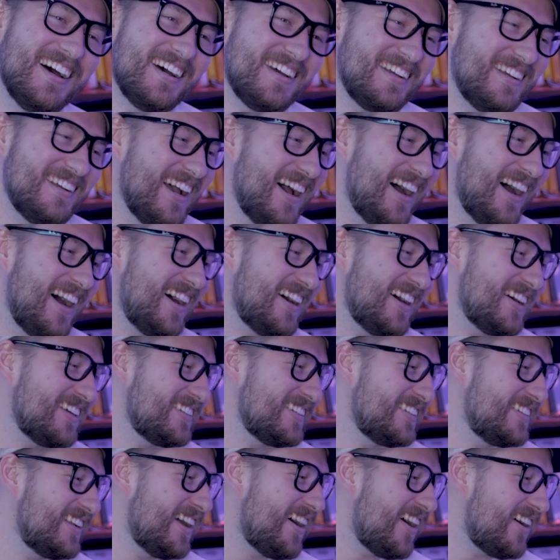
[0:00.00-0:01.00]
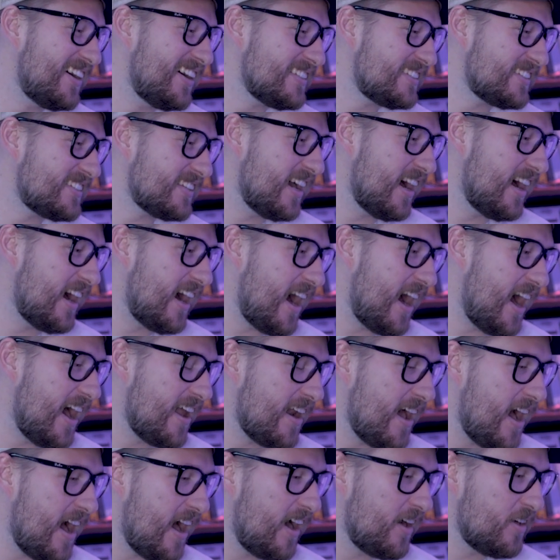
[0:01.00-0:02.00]
yeah. No, it's
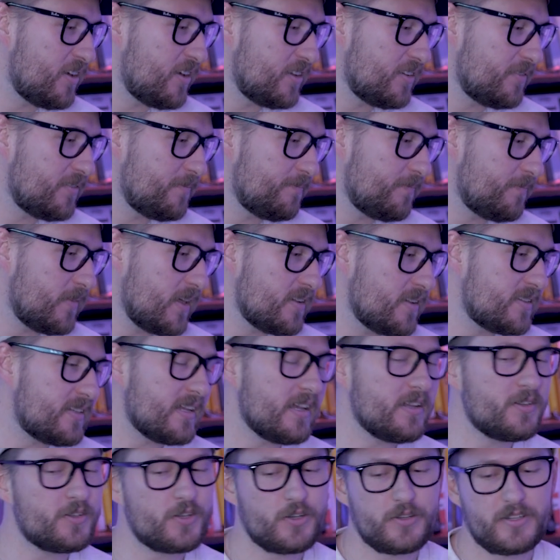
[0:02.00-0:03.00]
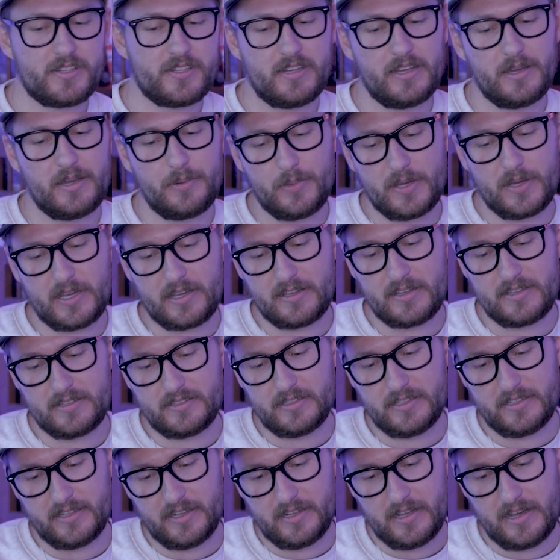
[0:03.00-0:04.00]
interesting because
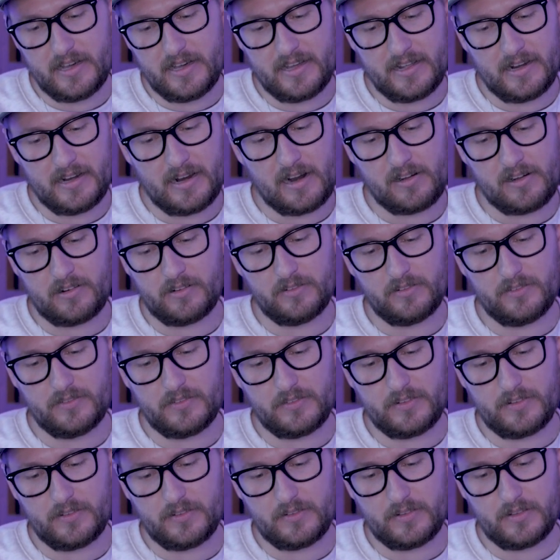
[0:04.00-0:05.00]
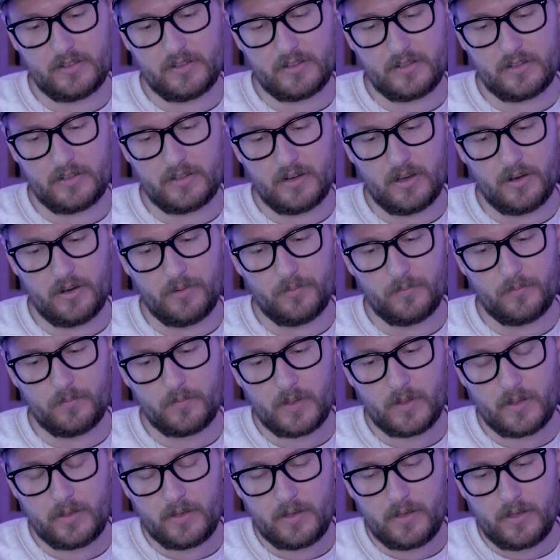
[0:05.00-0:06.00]
and I don't, you know,
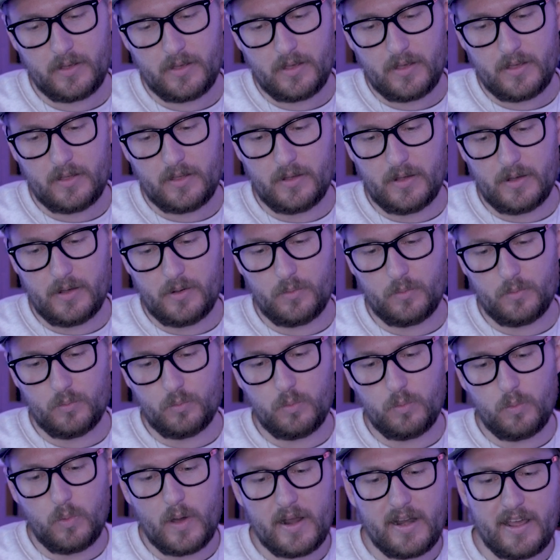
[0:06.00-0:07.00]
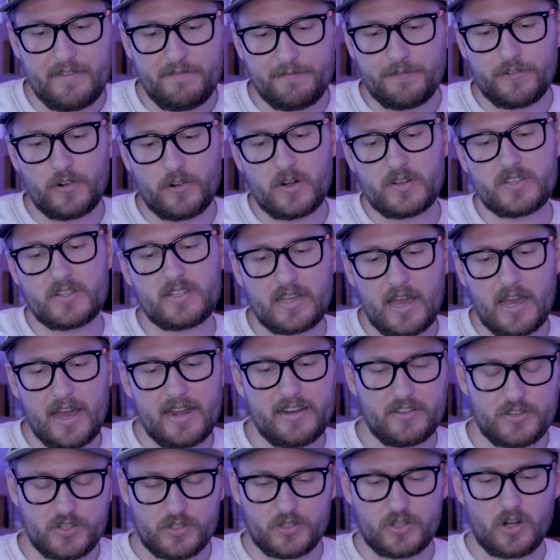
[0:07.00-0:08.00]
when I first kind
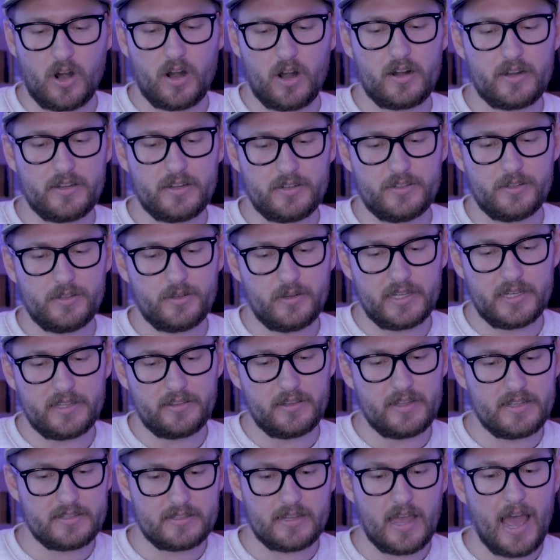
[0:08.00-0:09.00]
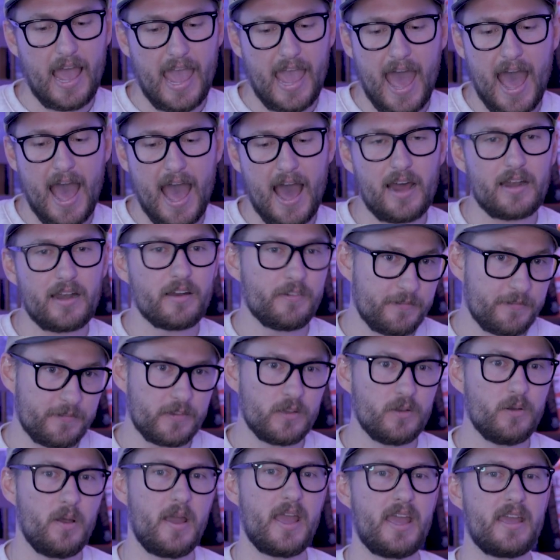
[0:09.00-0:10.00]
of started doing this, I had a
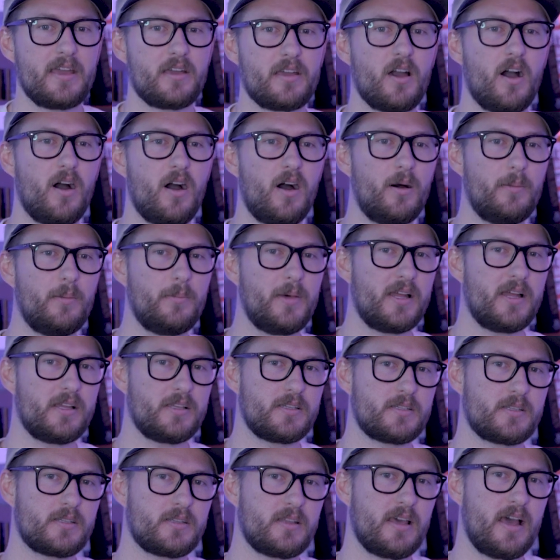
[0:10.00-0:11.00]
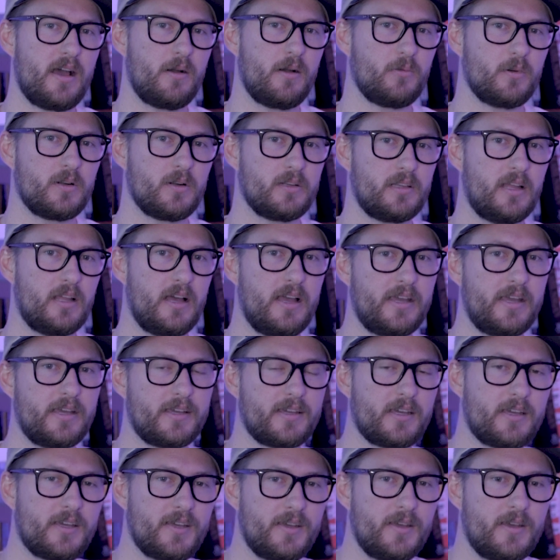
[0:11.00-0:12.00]
few hate comments that were
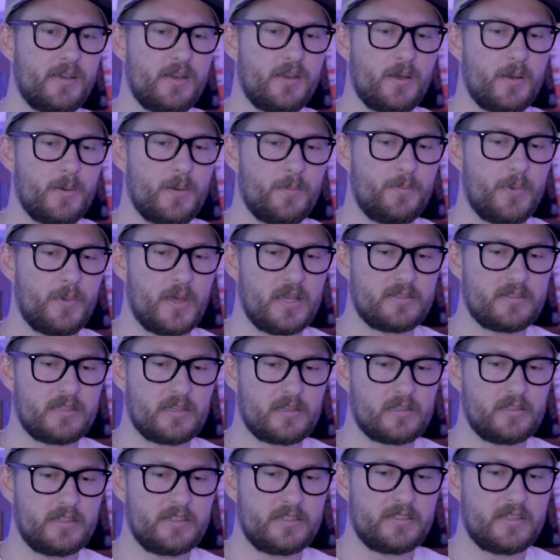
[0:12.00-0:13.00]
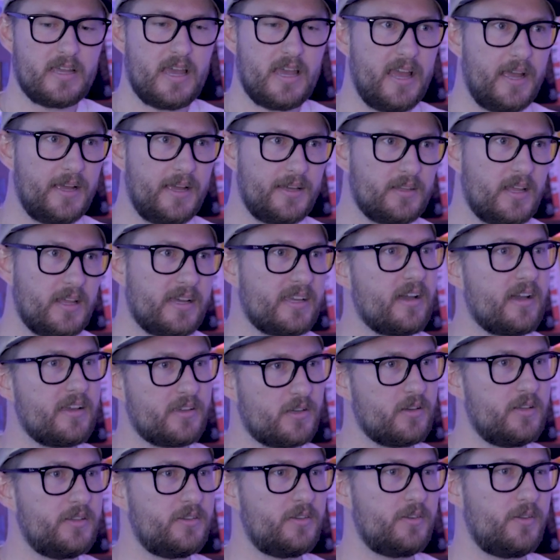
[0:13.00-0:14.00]
like basically saying like I
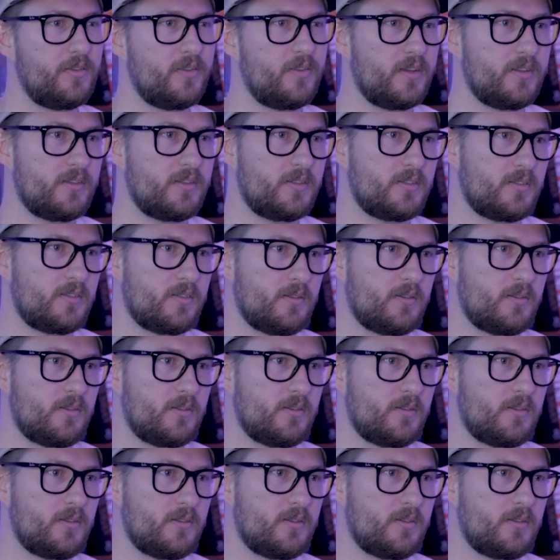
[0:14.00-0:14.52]
couldn't do this.